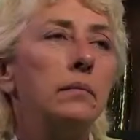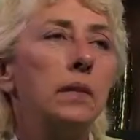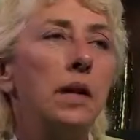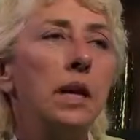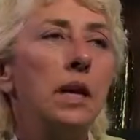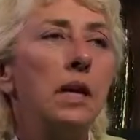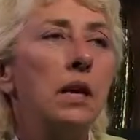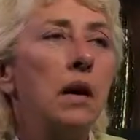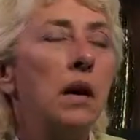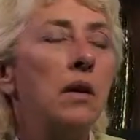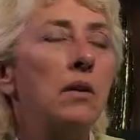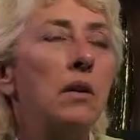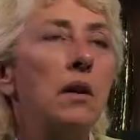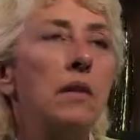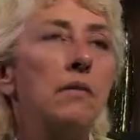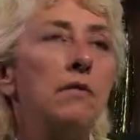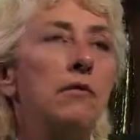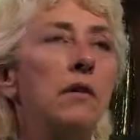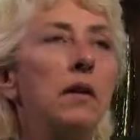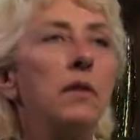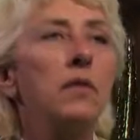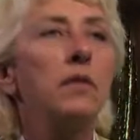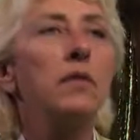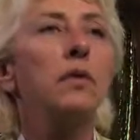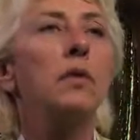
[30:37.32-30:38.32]
he and I are
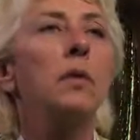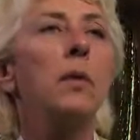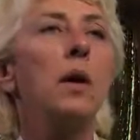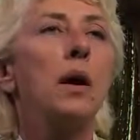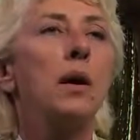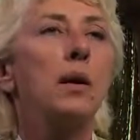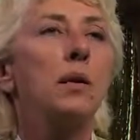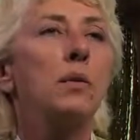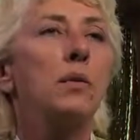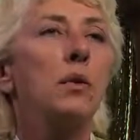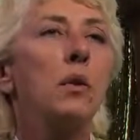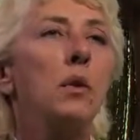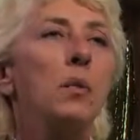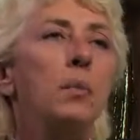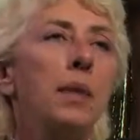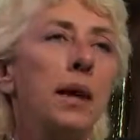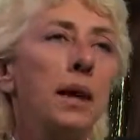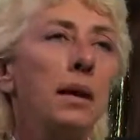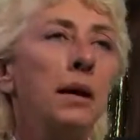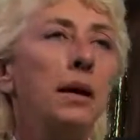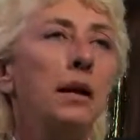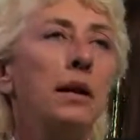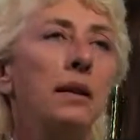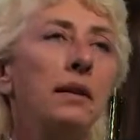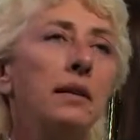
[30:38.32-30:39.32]
not friends, so I don't know
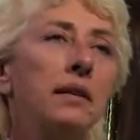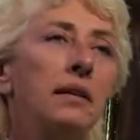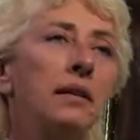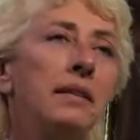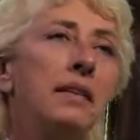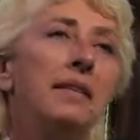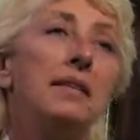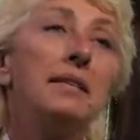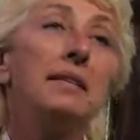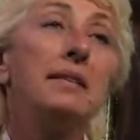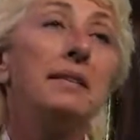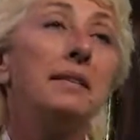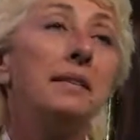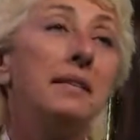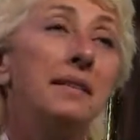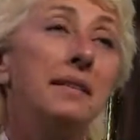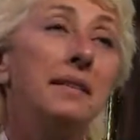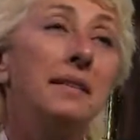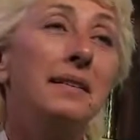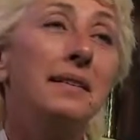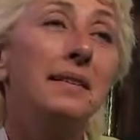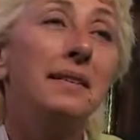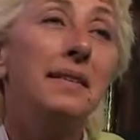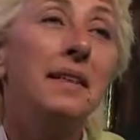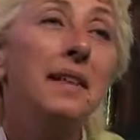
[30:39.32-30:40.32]
about it.
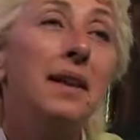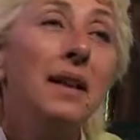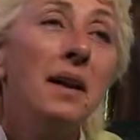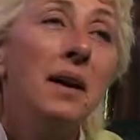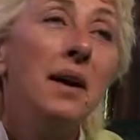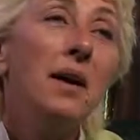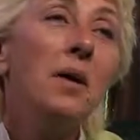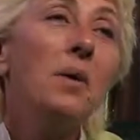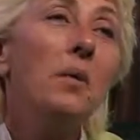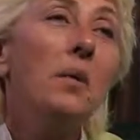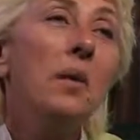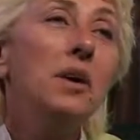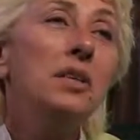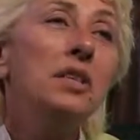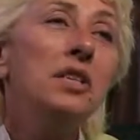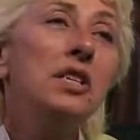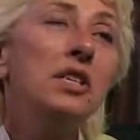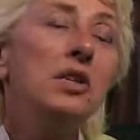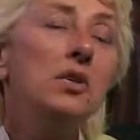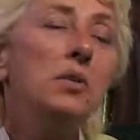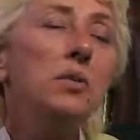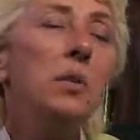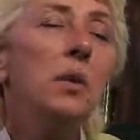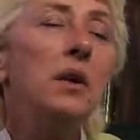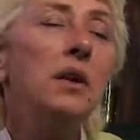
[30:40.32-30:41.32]
What
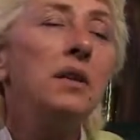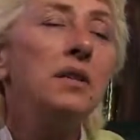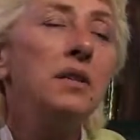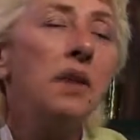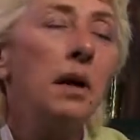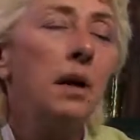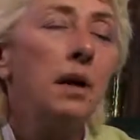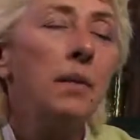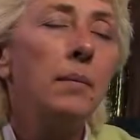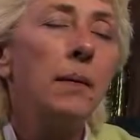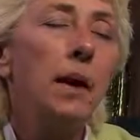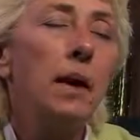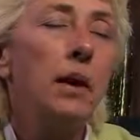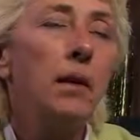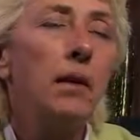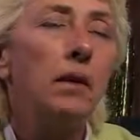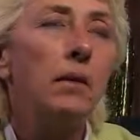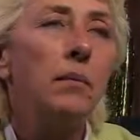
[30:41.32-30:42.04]
do you want to talk about?